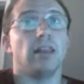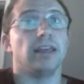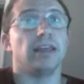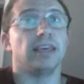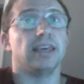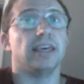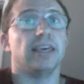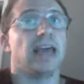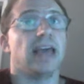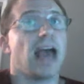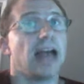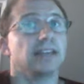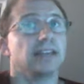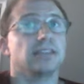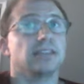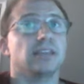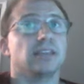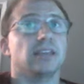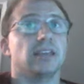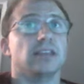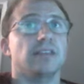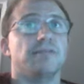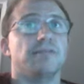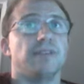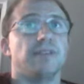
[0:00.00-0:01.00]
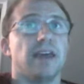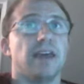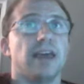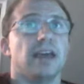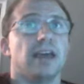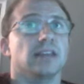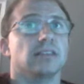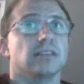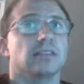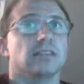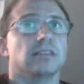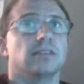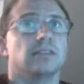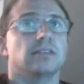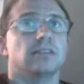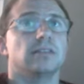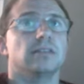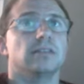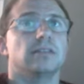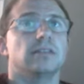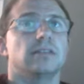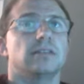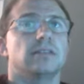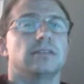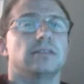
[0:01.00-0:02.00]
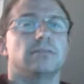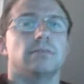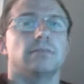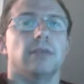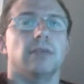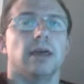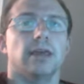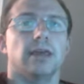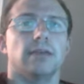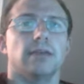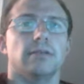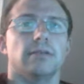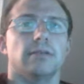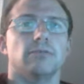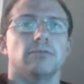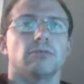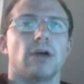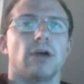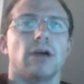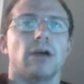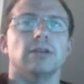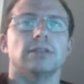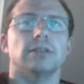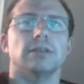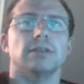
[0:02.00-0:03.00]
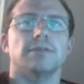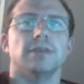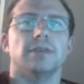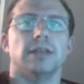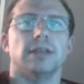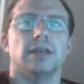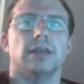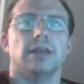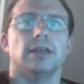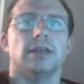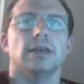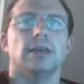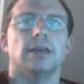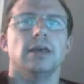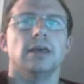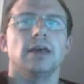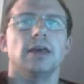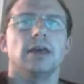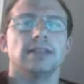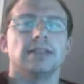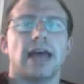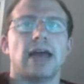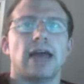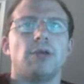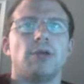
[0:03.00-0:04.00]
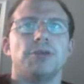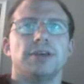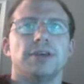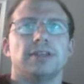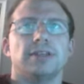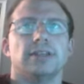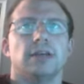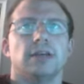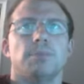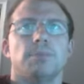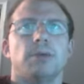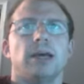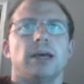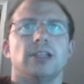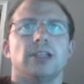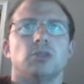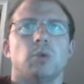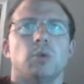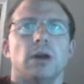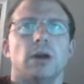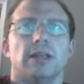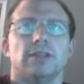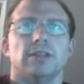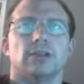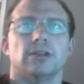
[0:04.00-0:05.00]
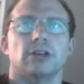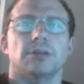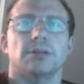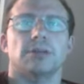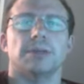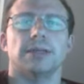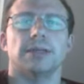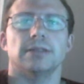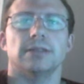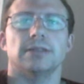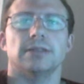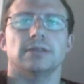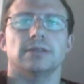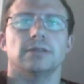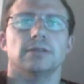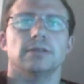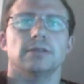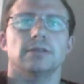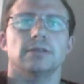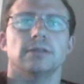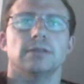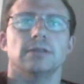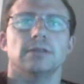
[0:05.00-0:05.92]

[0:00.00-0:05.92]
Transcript: Like he has to advance like relatively because I don't think he's going to play 20 tournaments.